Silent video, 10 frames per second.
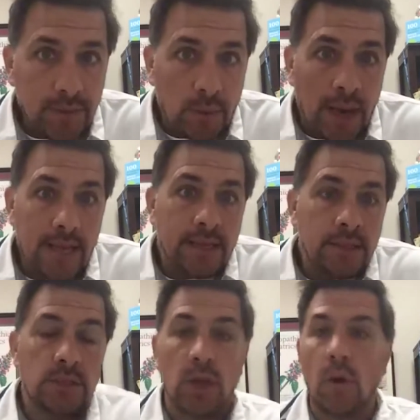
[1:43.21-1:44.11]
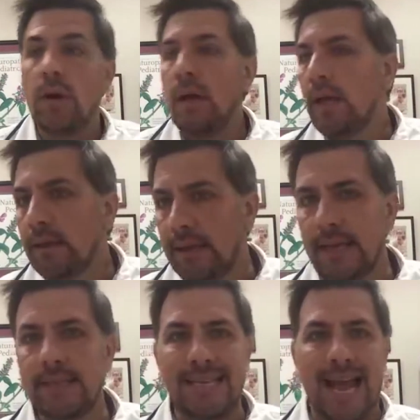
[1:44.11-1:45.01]
Okay, and so
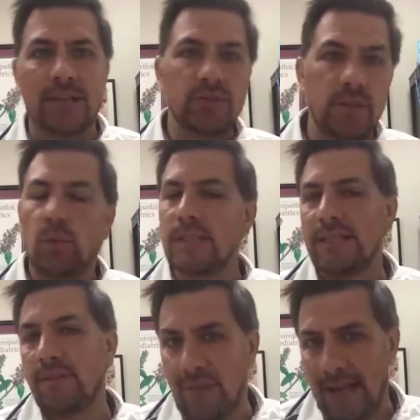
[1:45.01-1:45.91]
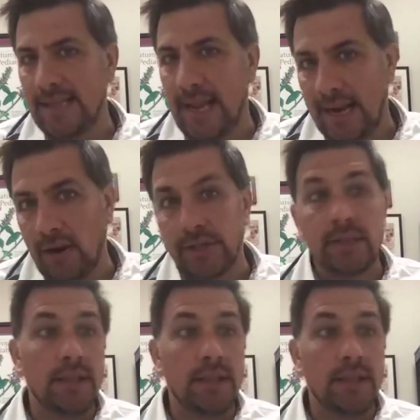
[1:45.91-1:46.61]
kids naturally, once they find that area,